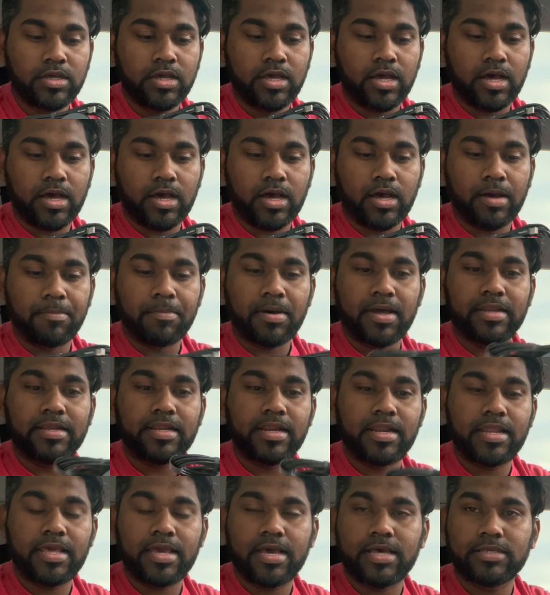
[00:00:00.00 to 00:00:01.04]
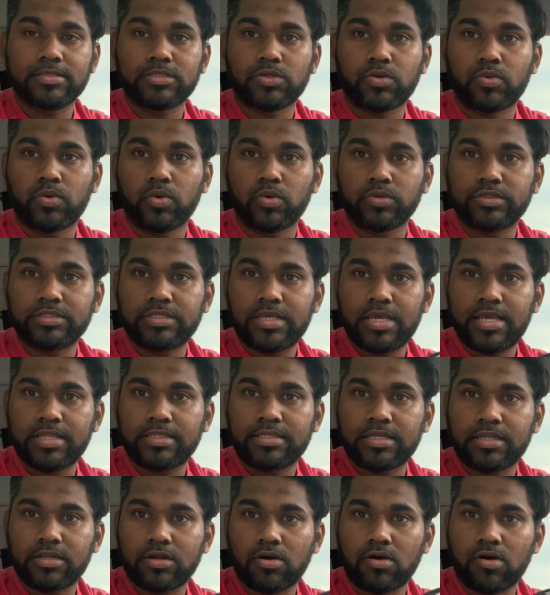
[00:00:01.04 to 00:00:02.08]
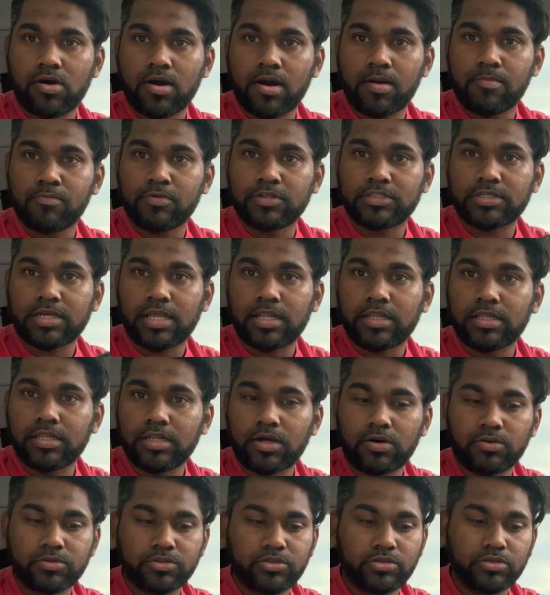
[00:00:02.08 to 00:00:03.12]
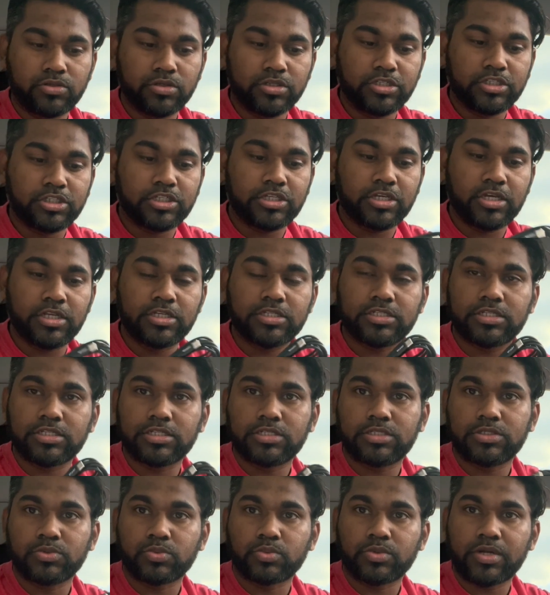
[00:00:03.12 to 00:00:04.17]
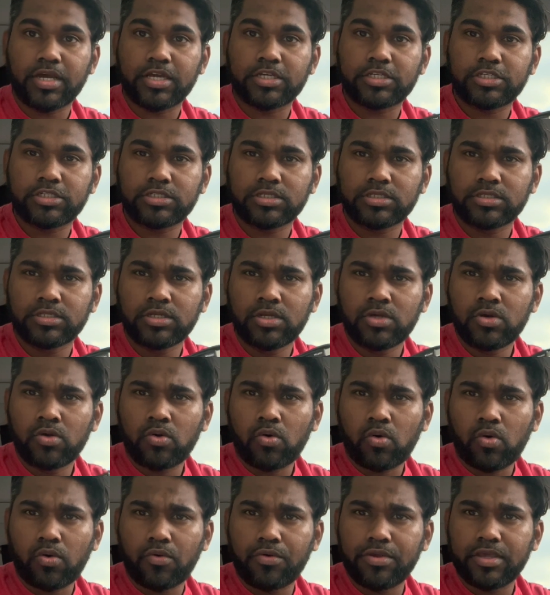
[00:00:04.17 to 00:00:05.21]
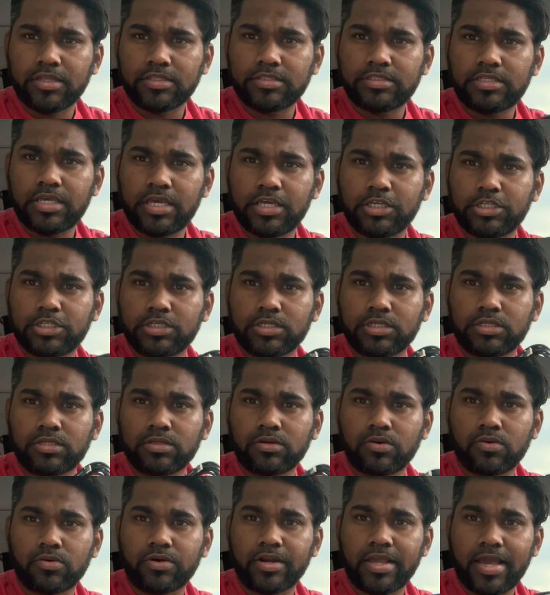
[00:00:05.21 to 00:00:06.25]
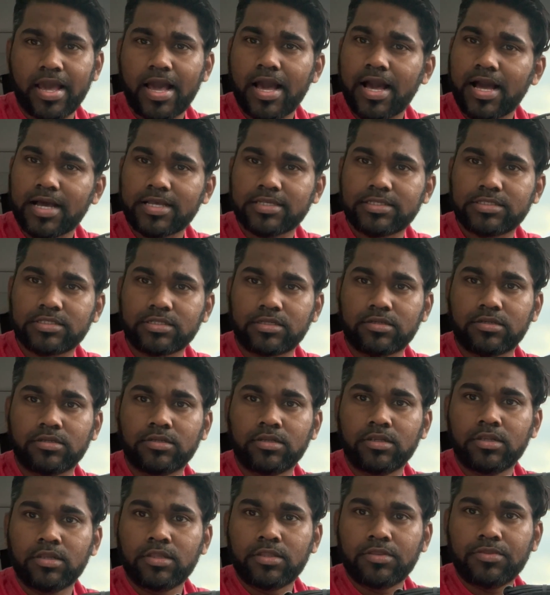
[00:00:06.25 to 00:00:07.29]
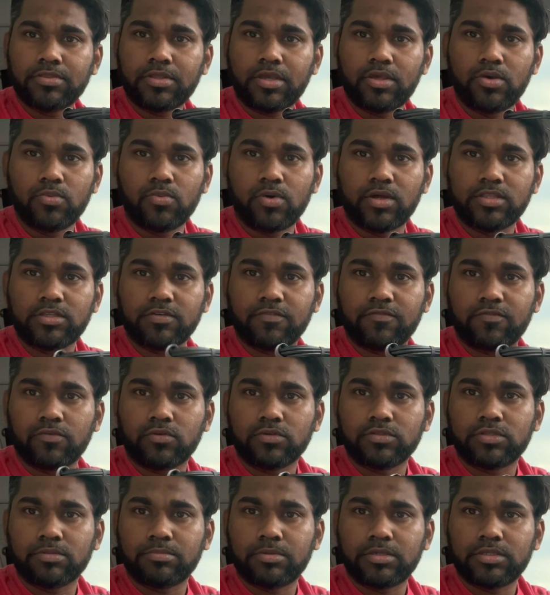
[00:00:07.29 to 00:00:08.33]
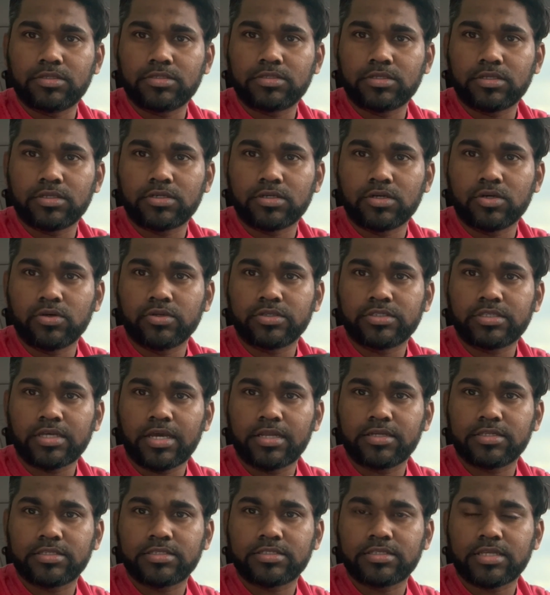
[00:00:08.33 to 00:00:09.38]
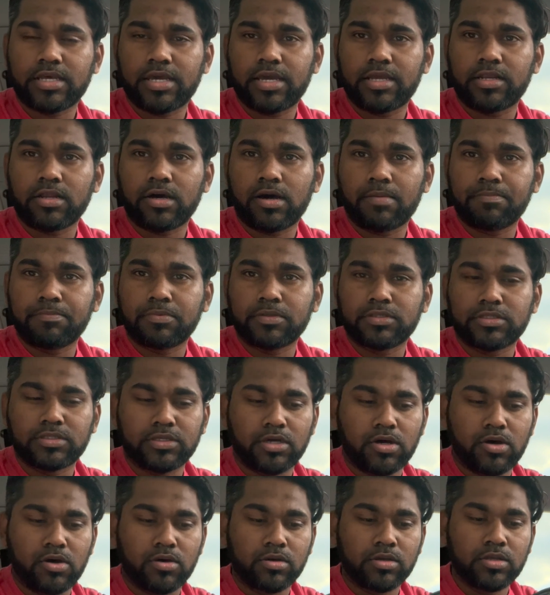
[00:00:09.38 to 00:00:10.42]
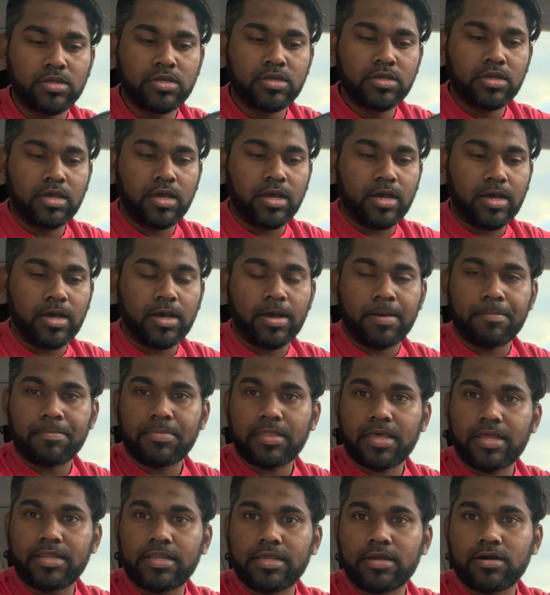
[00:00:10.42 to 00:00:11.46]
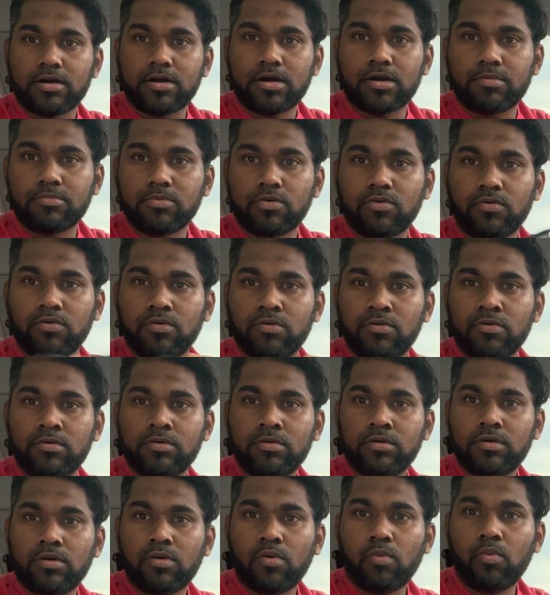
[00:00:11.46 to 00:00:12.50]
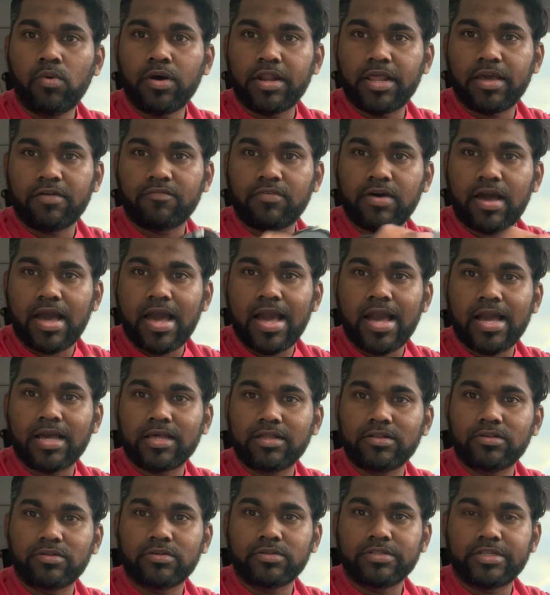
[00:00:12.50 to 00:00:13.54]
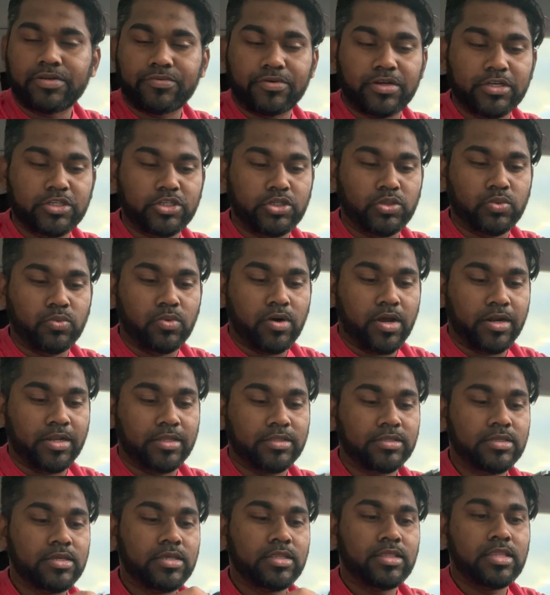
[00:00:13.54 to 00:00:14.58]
And then it has a rotating arm, which allows you to change the direction, orientation, or the axle that you want your phone to be. So you can go side to side, up and down, and the arm go whatever angle or direction you want it.